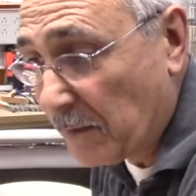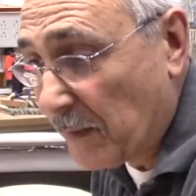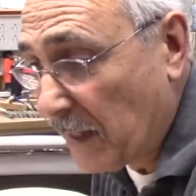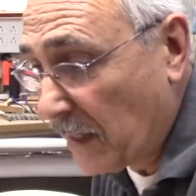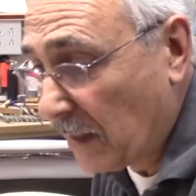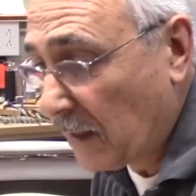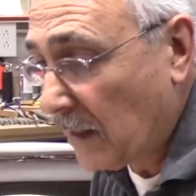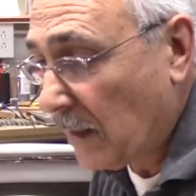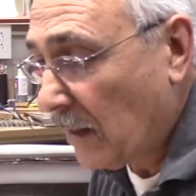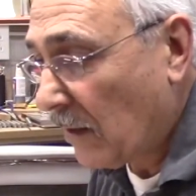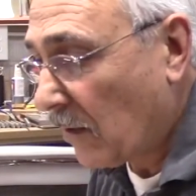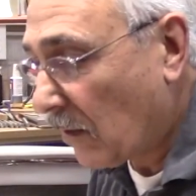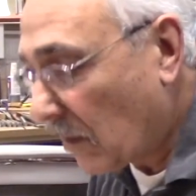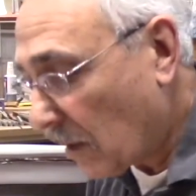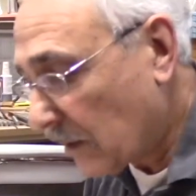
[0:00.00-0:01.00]
make
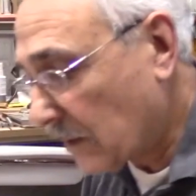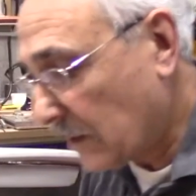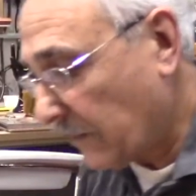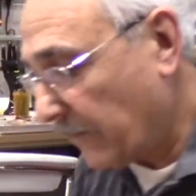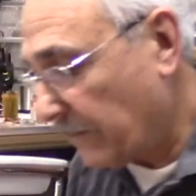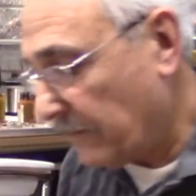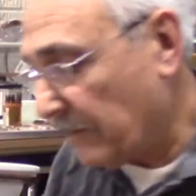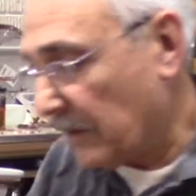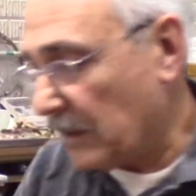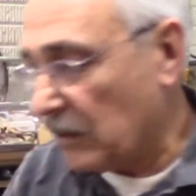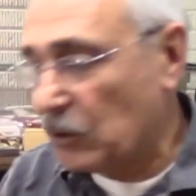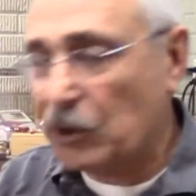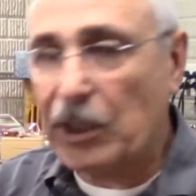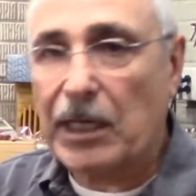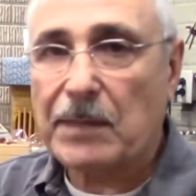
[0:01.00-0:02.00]
lots of
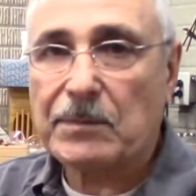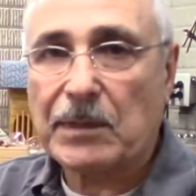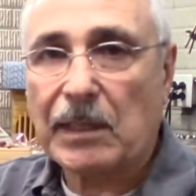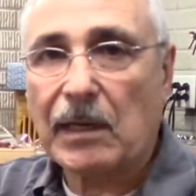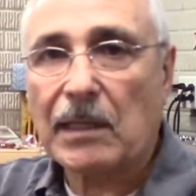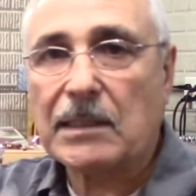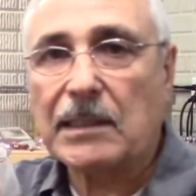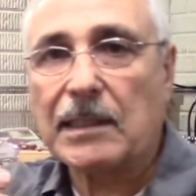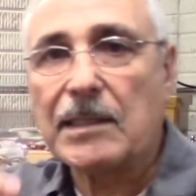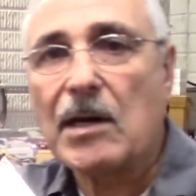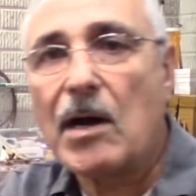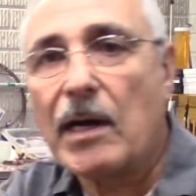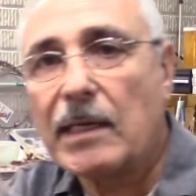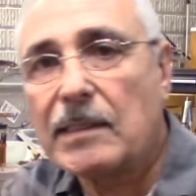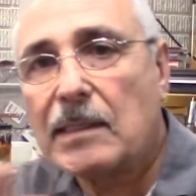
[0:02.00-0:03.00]
shapes and lots of
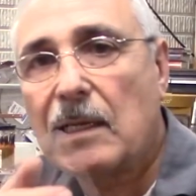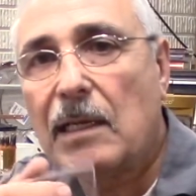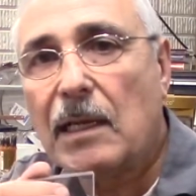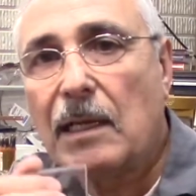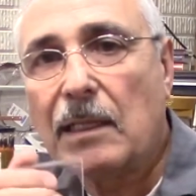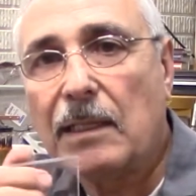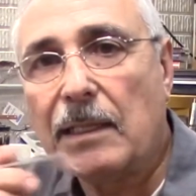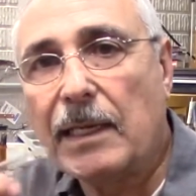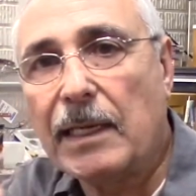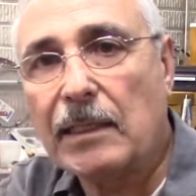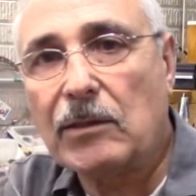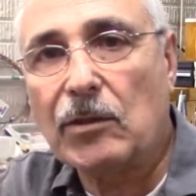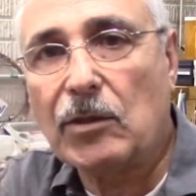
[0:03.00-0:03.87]
dies that you